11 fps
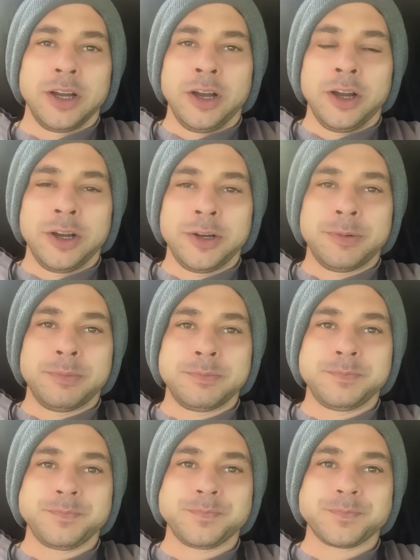
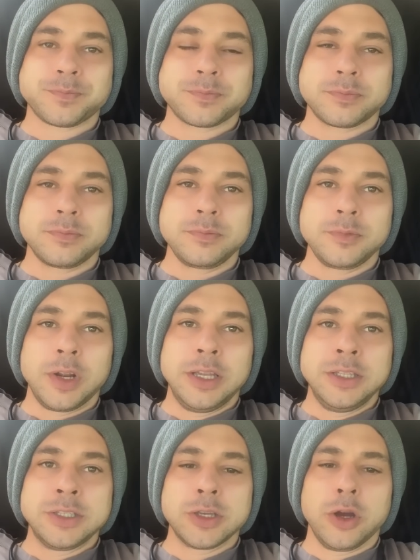
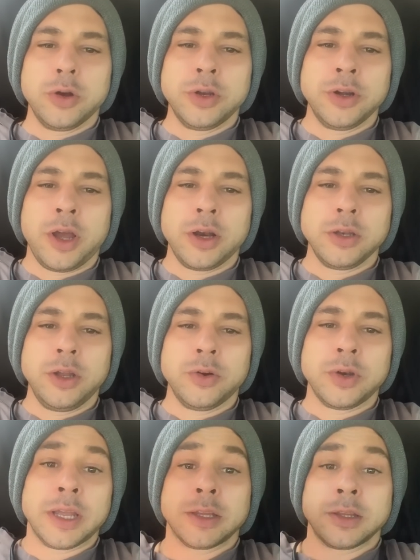And so you're not
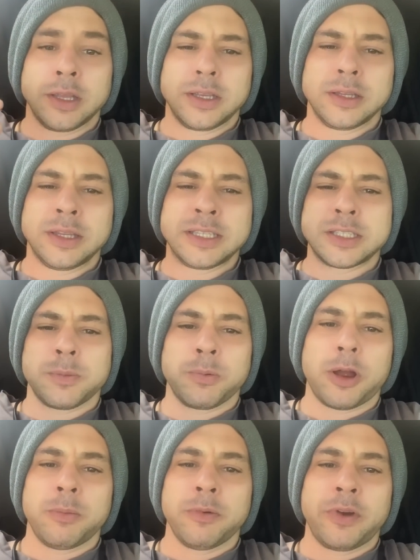alone. This is a
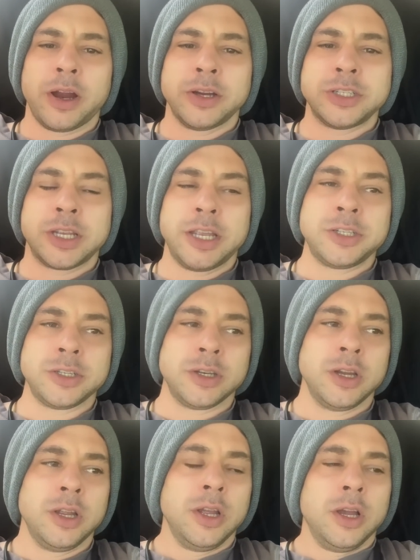problem of higher education,
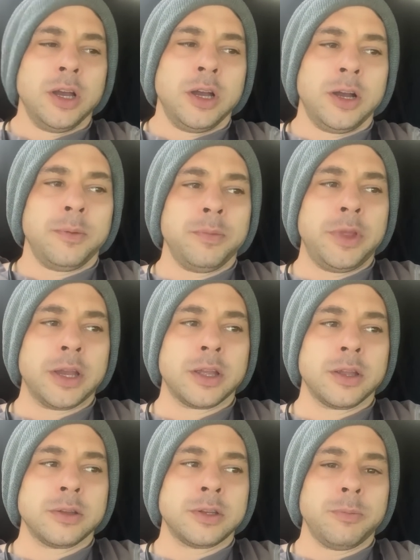that
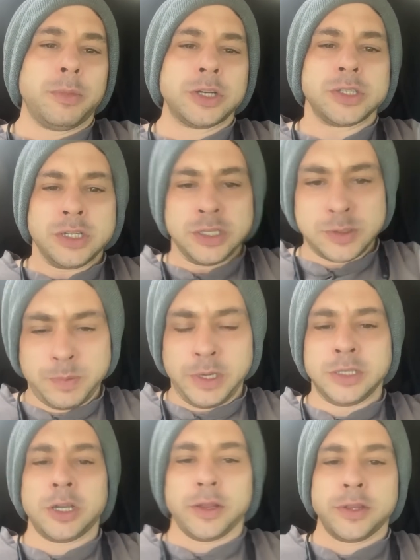combustion is
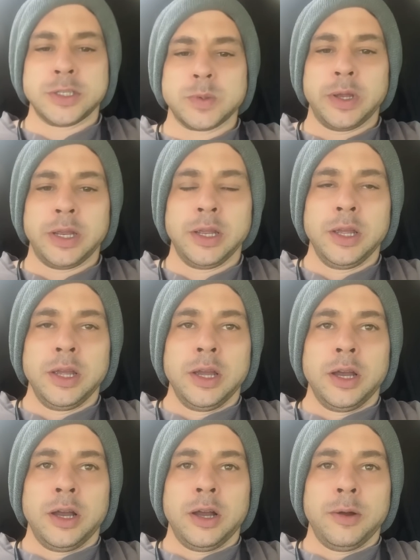being taught this way.
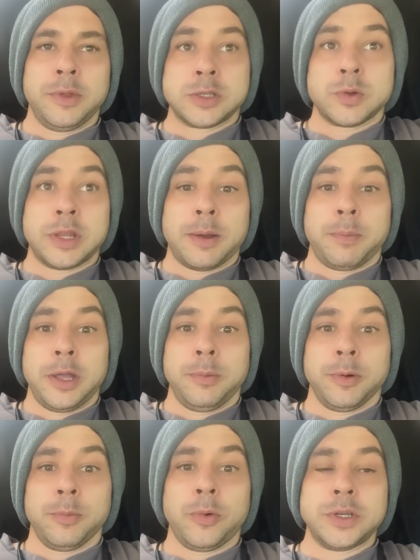That's what that
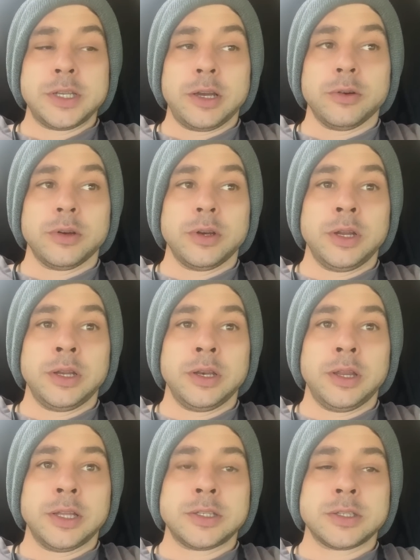paper points out, and
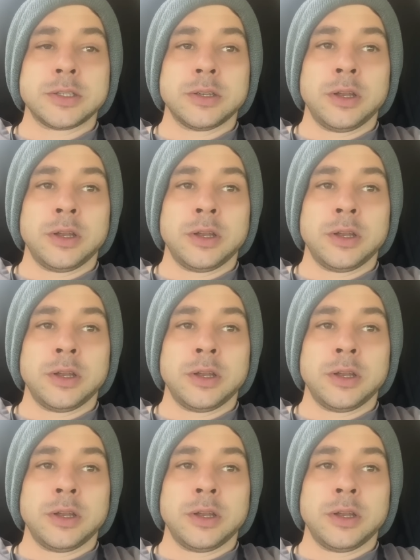that's